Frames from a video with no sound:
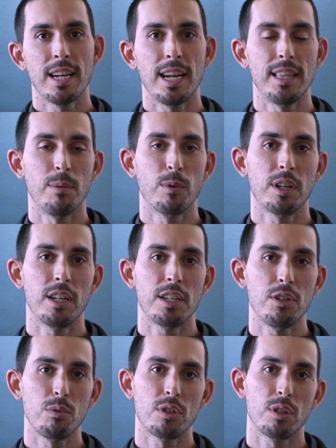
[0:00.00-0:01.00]
and then we're going
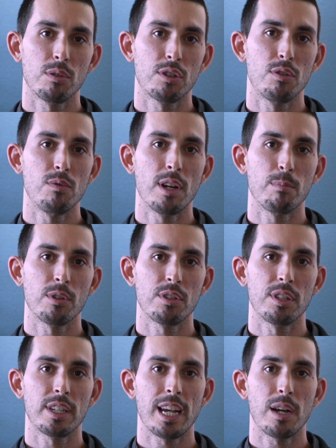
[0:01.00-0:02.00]
to use those two numbers
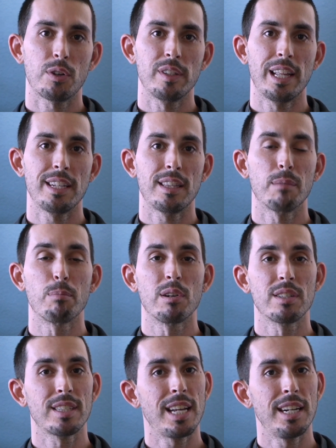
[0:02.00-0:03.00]
to calculate the
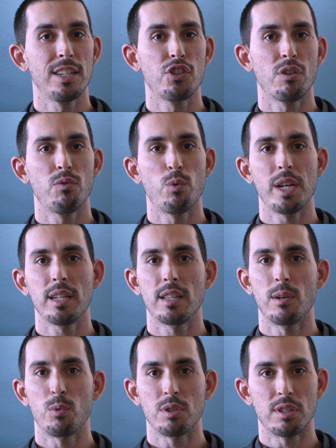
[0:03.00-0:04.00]
percentage of weight
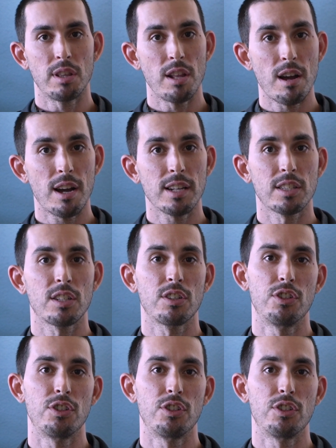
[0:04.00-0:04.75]
that was lost